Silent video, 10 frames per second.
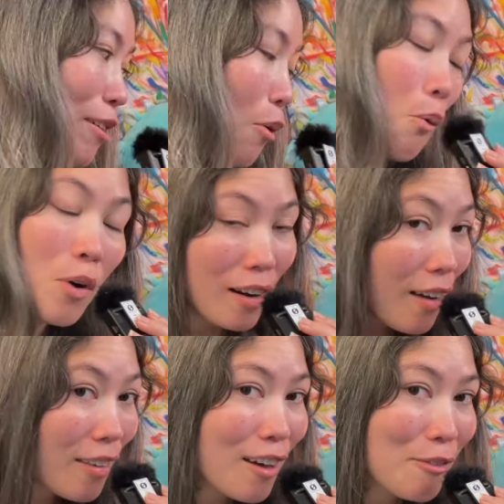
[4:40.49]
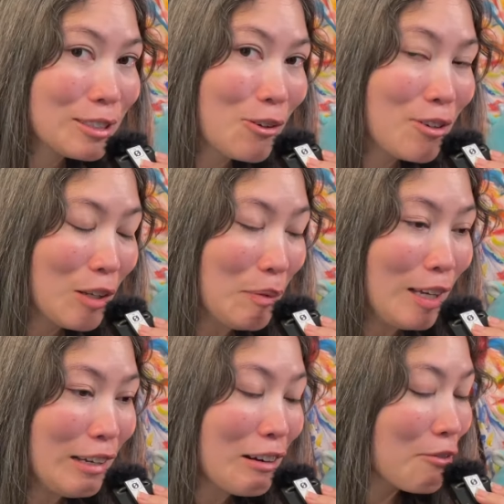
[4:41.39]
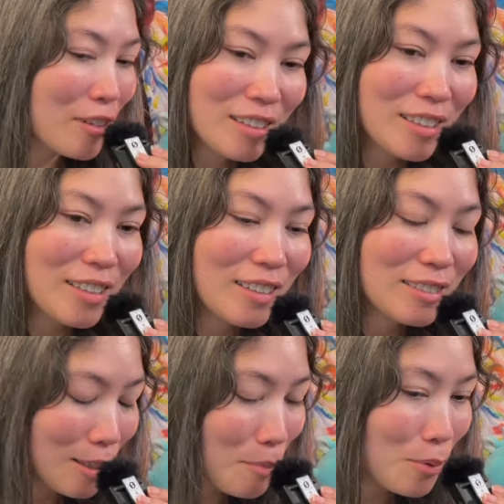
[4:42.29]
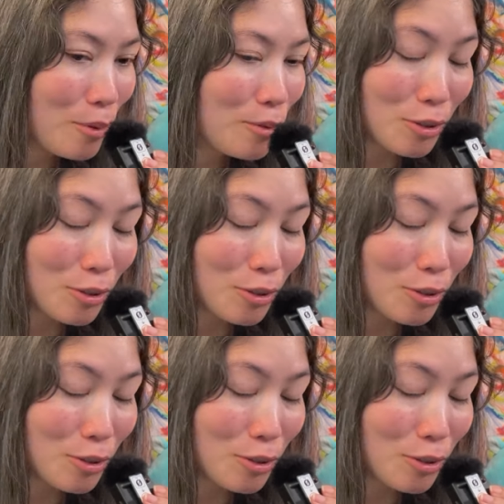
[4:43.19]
What I thought was going to be a really simple,